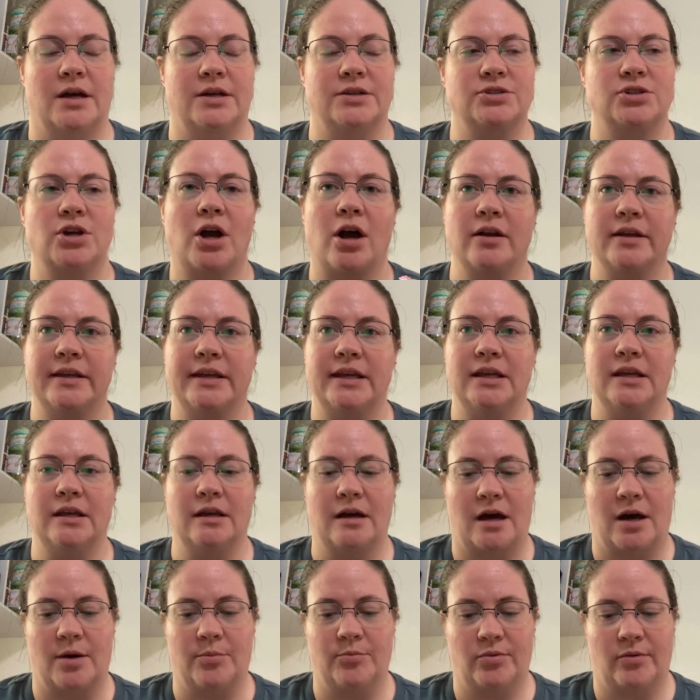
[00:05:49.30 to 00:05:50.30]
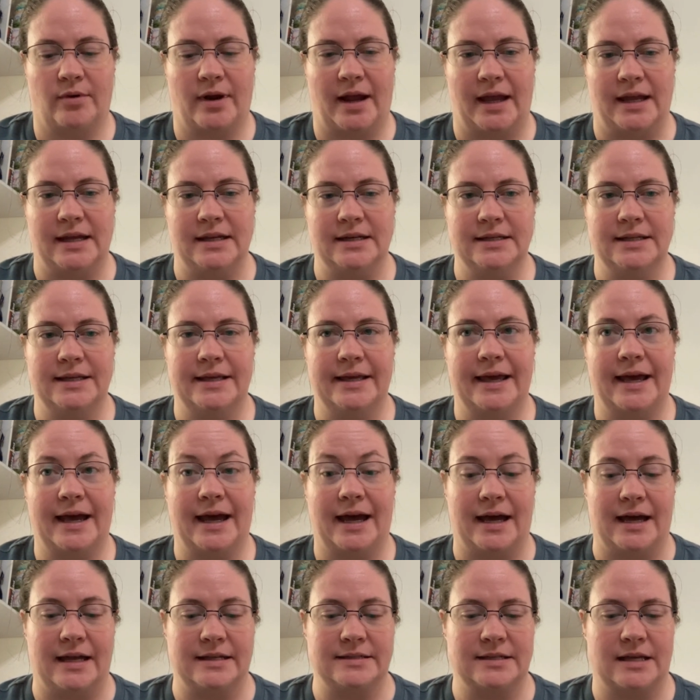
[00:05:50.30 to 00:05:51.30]
chunky upright
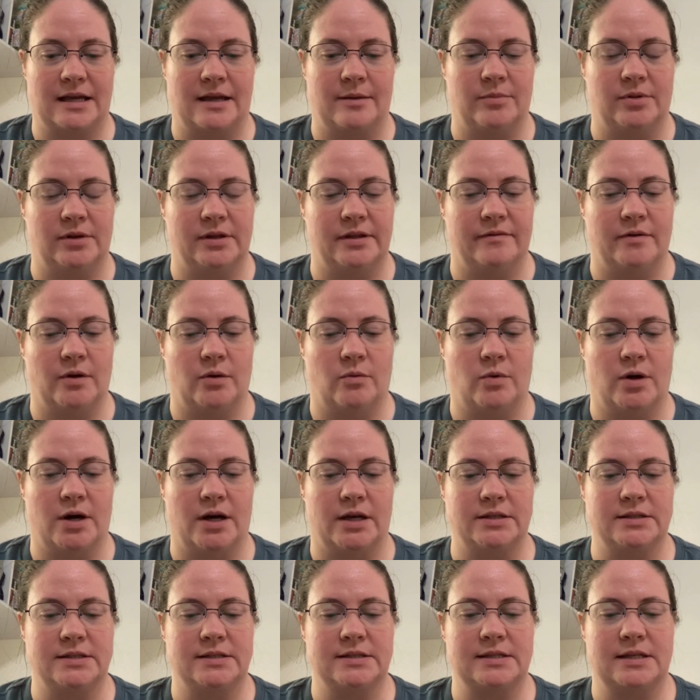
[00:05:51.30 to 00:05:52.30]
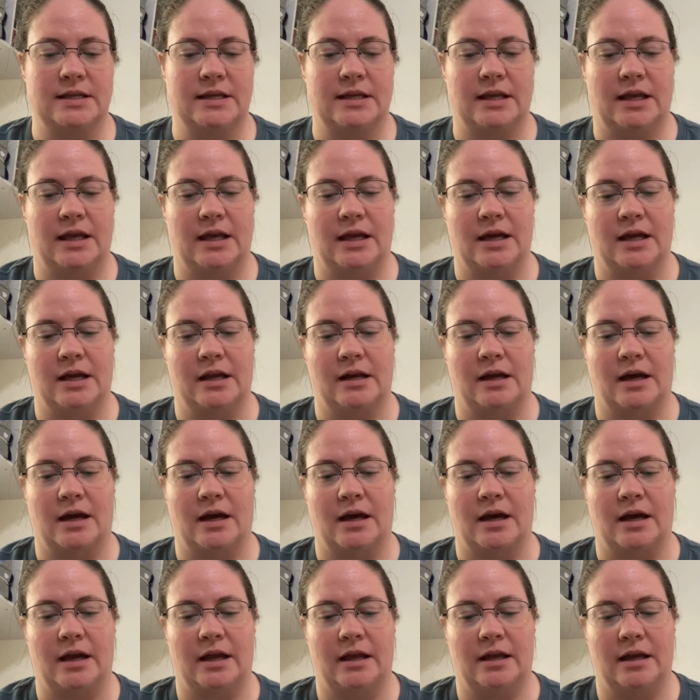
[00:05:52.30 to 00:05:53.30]
cat, I believe it was, and
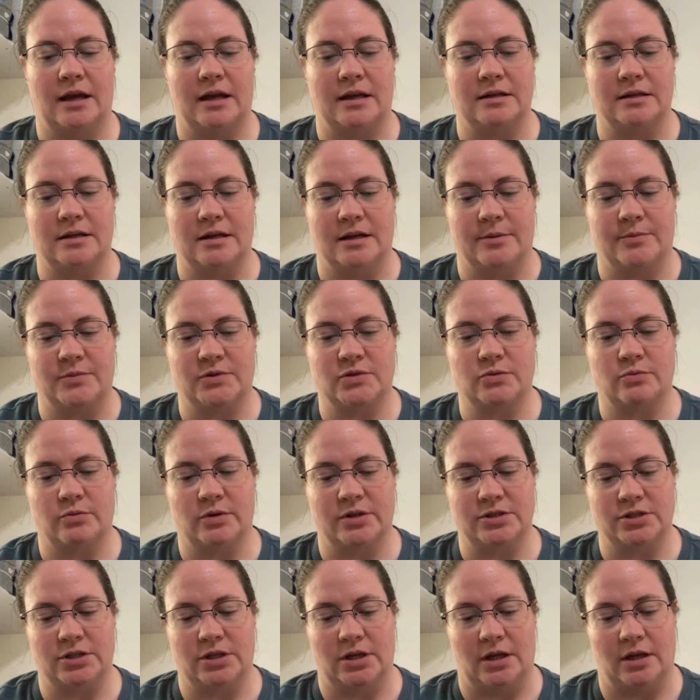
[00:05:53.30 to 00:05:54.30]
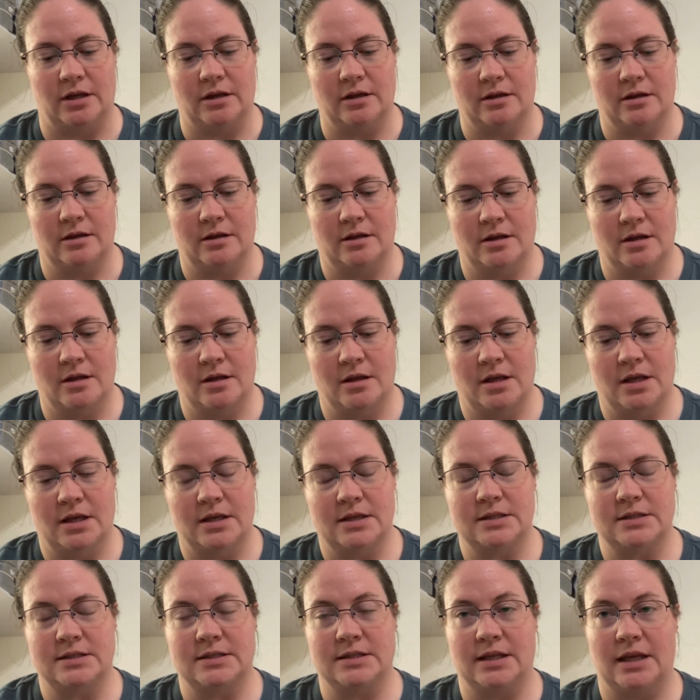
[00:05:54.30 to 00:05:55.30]
I ended up switching
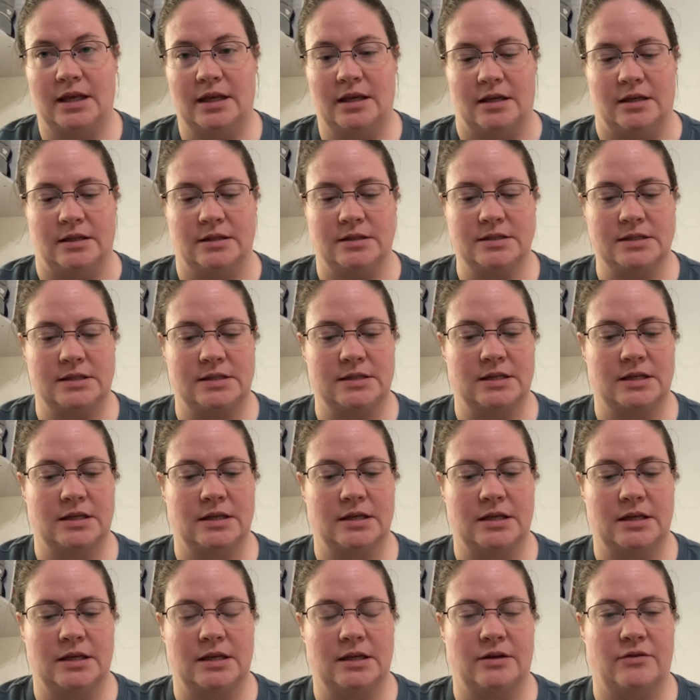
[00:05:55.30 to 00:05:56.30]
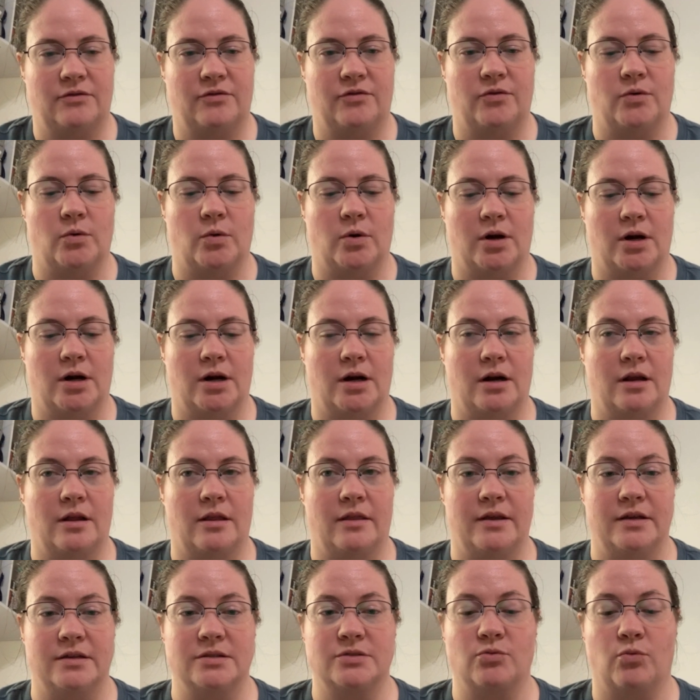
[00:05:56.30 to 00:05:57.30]
skeins for
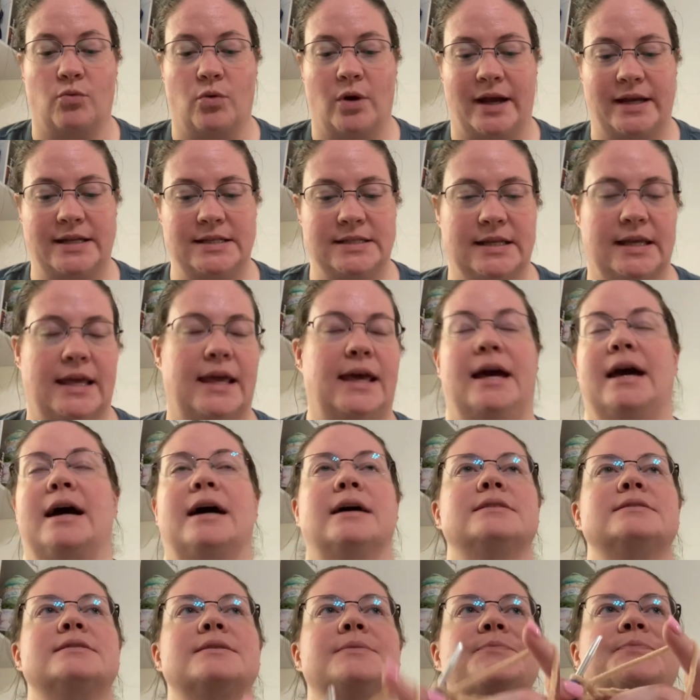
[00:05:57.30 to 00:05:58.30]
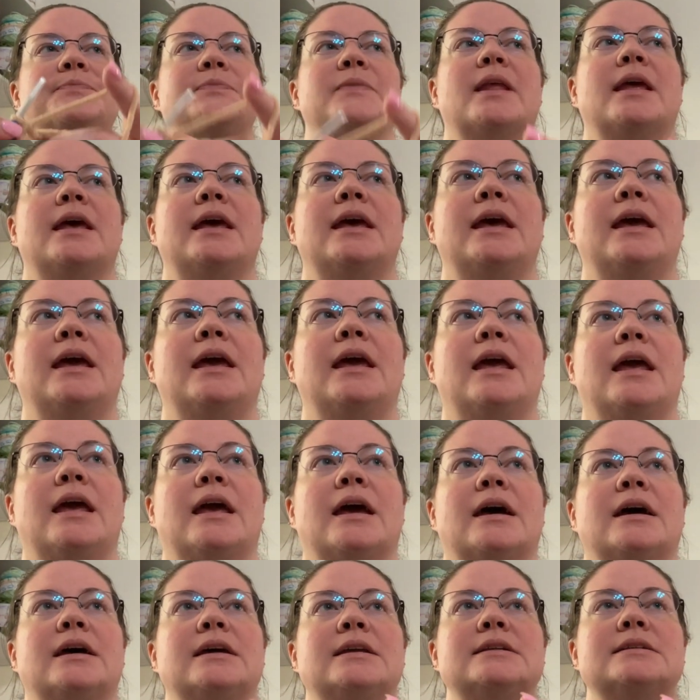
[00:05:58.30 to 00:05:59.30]
this white cat,
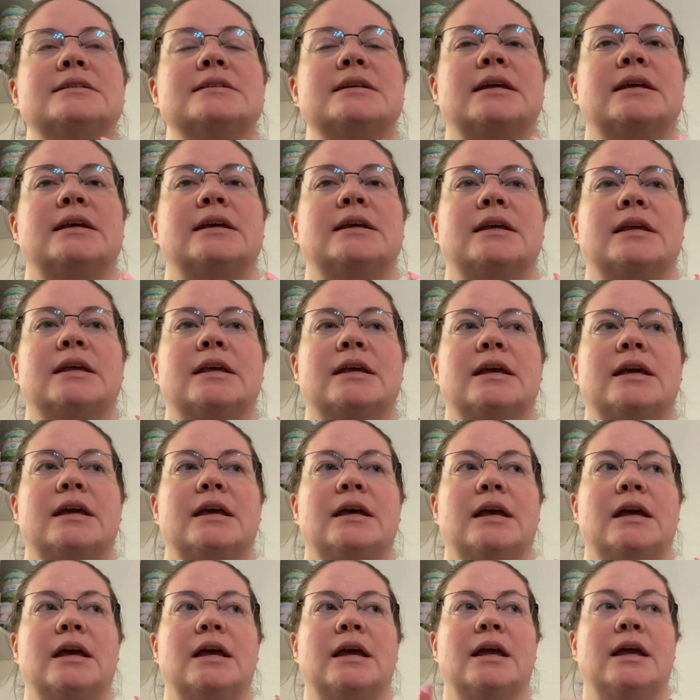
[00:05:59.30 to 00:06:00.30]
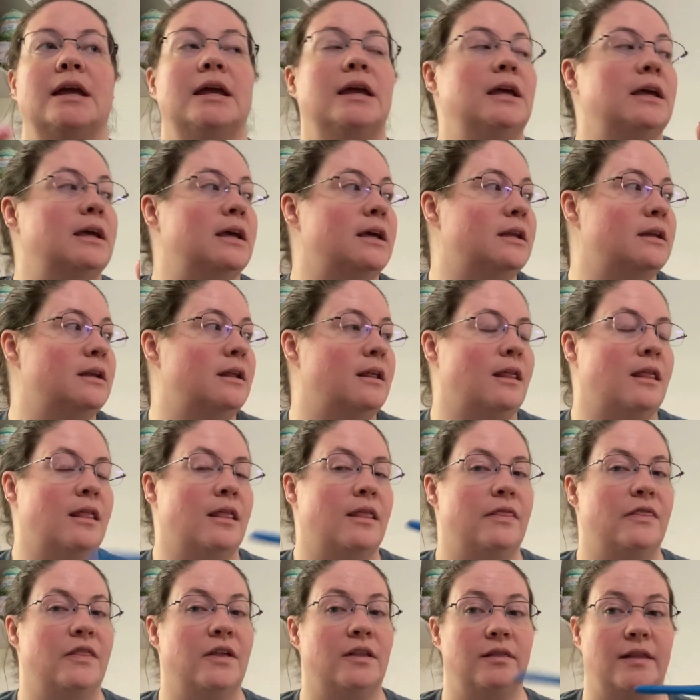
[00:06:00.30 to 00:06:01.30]
and in
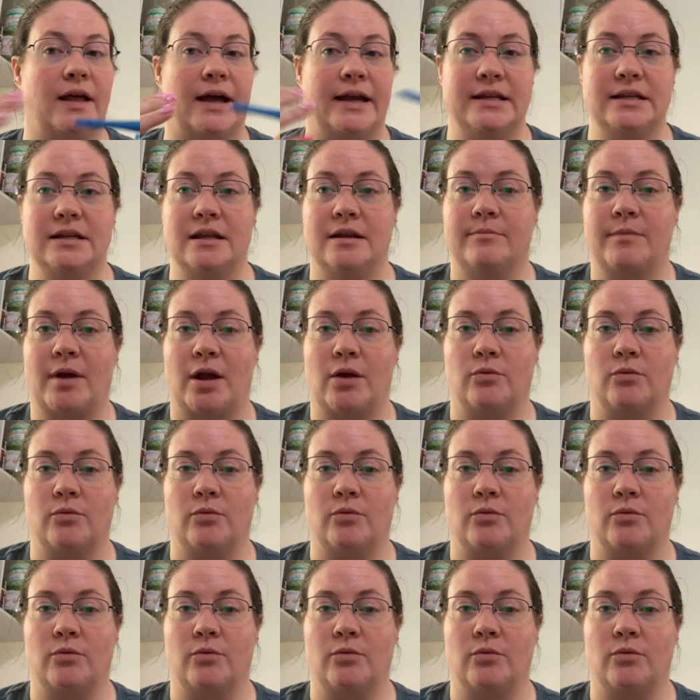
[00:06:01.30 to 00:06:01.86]
the light in my